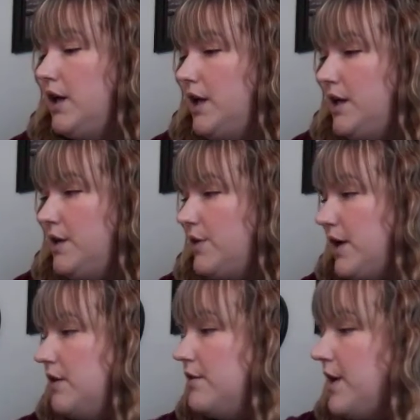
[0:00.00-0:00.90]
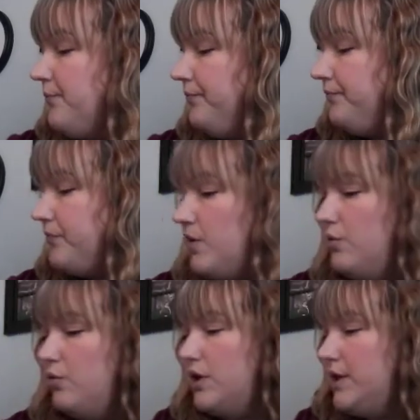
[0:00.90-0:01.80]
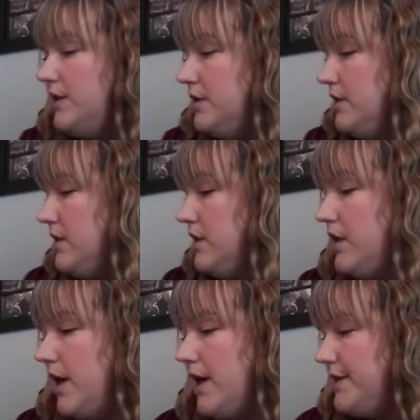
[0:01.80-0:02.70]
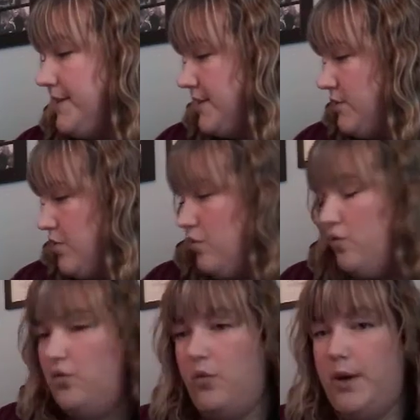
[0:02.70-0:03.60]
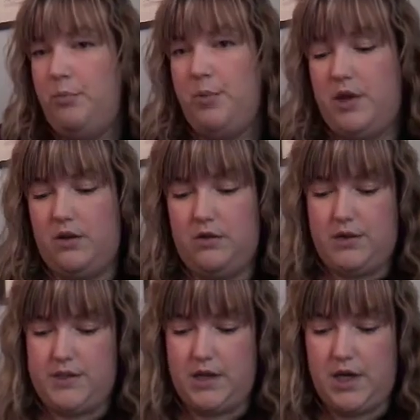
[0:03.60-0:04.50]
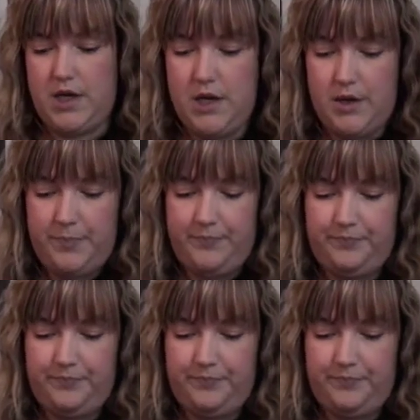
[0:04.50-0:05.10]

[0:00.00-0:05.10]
Anyway, okay. One last WIP, it looks like.